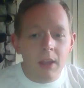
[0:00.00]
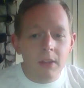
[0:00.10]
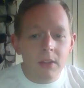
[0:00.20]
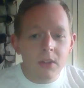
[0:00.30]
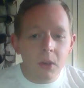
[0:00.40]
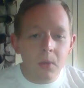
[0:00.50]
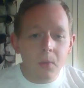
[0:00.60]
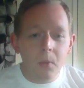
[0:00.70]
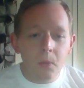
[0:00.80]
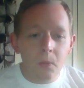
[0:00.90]
So
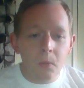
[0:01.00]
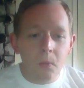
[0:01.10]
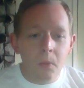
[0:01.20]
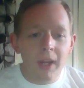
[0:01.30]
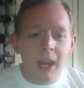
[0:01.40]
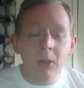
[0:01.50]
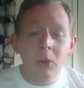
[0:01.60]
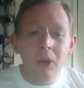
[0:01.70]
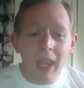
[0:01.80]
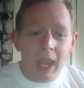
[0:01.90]
when I
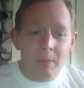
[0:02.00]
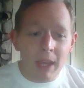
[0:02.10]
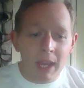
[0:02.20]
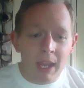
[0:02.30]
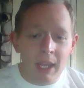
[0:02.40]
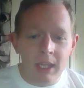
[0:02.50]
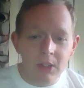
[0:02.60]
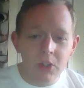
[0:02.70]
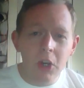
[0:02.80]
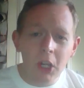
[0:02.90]
look at my
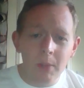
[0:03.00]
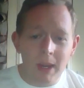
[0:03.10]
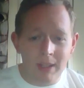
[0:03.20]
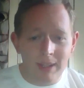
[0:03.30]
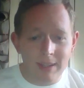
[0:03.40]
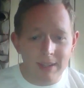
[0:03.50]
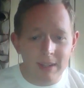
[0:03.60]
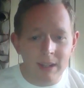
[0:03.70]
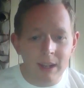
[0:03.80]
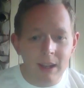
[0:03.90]
Charlemagne
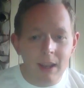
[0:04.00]
lesson,